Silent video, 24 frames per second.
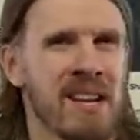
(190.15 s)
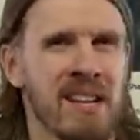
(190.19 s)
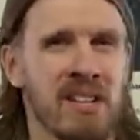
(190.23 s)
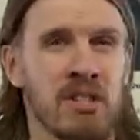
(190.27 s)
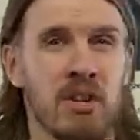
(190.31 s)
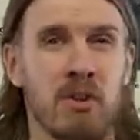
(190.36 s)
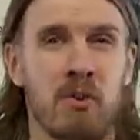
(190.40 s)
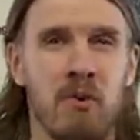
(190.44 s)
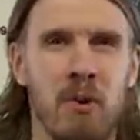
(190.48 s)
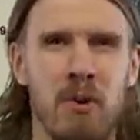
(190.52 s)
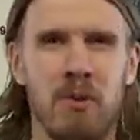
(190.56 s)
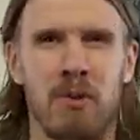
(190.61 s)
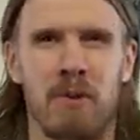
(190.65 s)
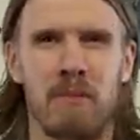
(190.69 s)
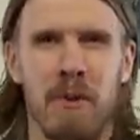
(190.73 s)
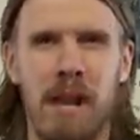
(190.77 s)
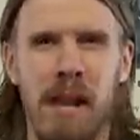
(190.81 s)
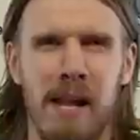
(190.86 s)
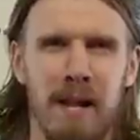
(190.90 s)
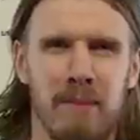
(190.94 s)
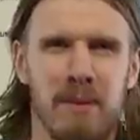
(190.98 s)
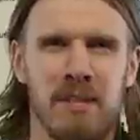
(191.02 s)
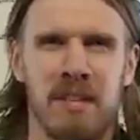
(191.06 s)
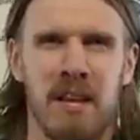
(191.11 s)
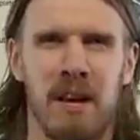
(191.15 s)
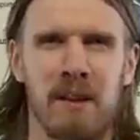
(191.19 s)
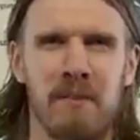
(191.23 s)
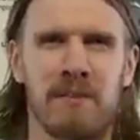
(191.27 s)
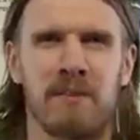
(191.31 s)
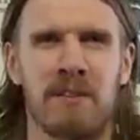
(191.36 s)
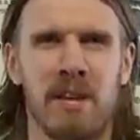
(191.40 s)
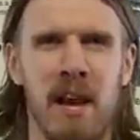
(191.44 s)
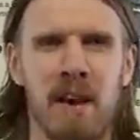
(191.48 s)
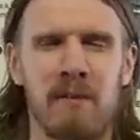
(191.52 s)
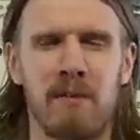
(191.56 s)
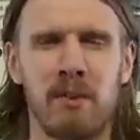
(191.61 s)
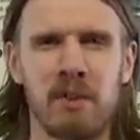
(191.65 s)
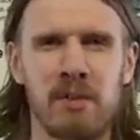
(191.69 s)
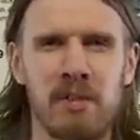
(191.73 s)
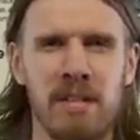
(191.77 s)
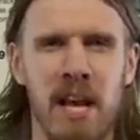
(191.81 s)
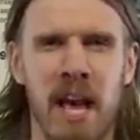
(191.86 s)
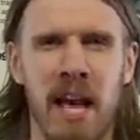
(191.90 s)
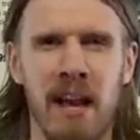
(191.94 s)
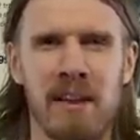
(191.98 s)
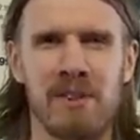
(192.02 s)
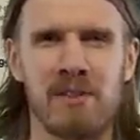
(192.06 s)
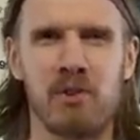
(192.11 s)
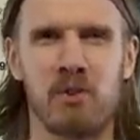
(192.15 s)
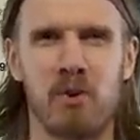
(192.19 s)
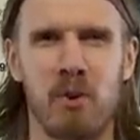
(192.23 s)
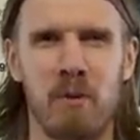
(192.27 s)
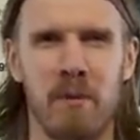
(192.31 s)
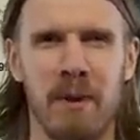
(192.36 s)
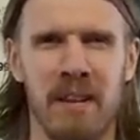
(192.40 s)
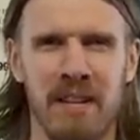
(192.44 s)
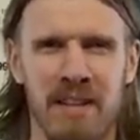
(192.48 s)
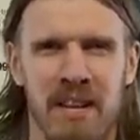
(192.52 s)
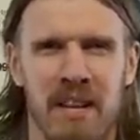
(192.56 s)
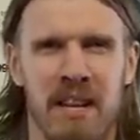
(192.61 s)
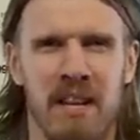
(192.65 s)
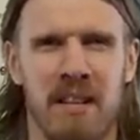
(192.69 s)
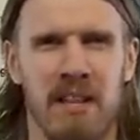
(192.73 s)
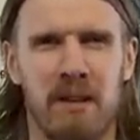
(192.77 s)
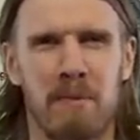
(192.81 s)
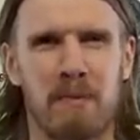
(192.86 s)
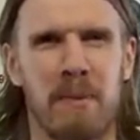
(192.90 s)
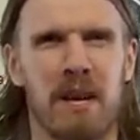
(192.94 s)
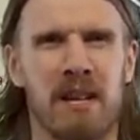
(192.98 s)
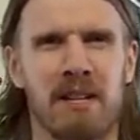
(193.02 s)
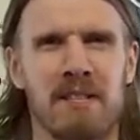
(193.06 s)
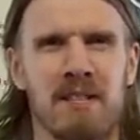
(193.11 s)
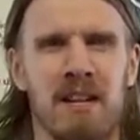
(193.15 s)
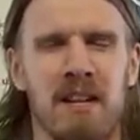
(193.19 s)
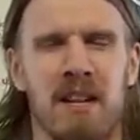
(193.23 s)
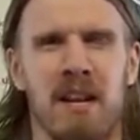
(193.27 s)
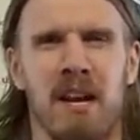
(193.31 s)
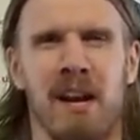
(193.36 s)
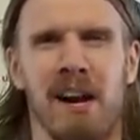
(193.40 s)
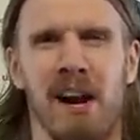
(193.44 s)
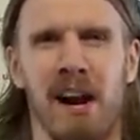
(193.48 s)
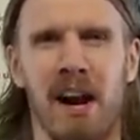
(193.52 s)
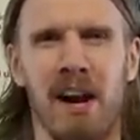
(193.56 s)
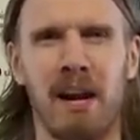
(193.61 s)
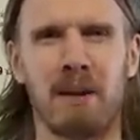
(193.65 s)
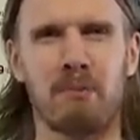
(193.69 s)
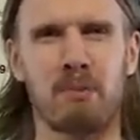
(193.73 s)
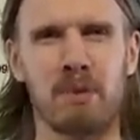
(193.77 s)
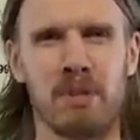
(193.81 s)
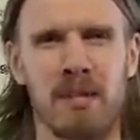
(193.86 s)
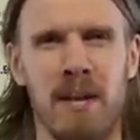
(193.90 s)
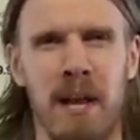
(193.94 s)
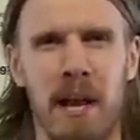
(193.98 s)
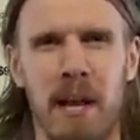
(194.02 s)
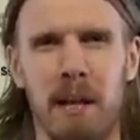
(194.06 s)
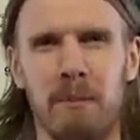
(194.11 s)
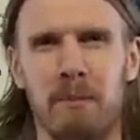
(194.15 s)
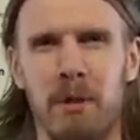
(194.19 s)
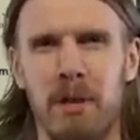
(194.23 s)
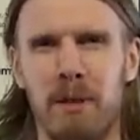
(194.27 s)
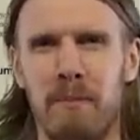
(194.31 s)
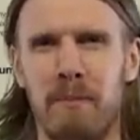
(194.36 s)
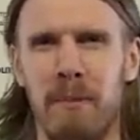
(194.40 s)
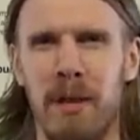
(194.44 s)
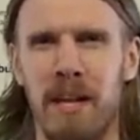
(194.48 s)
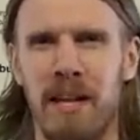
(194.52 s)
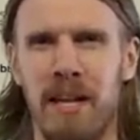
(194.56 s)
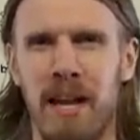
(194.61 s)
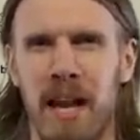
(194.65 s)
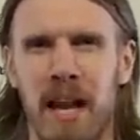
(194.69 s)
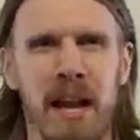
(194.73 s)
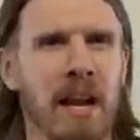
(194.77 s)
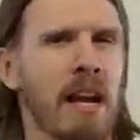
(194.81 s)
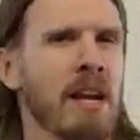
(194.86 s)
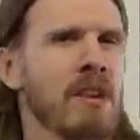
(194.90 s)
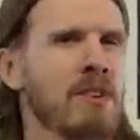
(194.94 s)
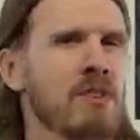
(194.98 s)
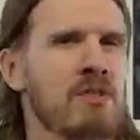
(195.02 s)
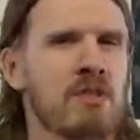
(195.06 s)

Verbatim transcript: to quote the man himself, devil's excrement that makes it unmistakably Midnight.